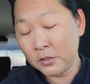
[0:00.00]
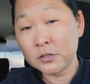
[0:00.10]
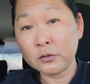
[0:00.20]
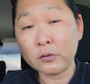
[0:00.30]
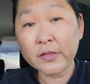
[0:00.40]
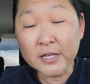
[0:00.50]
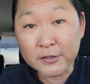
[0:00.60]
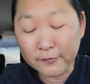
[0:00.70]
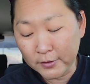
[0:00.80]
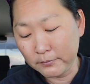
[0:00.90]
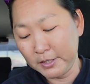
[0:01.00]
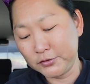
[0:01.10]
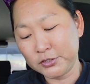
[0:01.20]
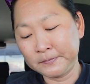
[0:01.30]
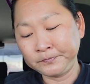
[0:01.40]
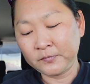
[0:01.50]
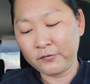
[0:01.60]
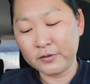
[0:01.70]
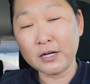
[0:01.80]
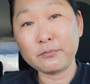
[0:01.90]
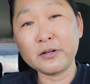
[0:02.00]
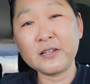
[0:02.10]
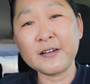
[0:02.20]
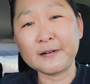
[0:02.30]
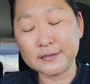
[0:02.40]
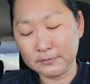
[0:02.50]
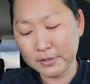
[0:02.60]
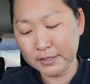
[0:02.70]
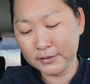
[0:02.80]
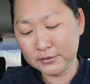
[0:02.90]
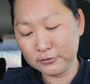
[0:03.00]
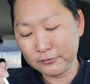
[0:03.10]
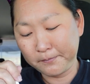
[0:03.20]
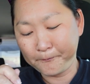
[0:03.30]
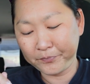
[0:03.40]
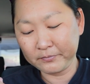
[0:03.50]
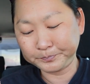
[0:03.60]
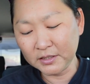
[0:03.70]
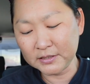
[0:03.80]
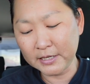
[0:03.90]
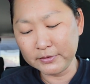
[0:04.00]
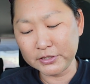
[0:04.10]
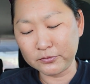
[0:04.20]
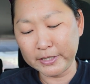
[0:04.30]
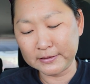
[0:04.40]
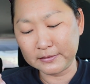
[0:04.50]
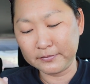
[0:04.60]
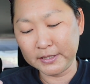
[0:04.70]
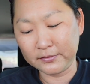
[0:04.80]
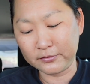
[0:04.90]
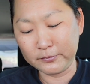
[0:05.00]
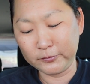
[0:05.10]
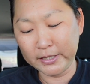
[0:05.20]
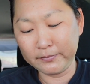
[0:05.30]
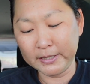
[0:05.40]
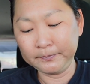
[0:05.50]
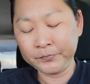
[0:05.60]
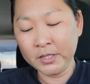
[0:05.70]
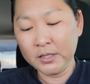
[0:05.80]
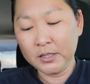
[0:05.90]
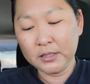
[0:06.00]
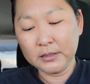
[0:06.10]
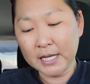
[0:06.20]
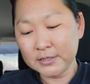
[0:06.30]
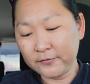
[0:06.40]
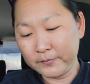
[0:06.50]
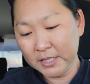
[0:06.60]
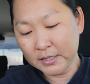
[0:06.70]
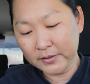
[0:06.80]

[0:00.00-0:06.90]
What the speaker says: So thank you very much for not putting carrots in my stew, because I would just waste them and throw them away. But lots of meat.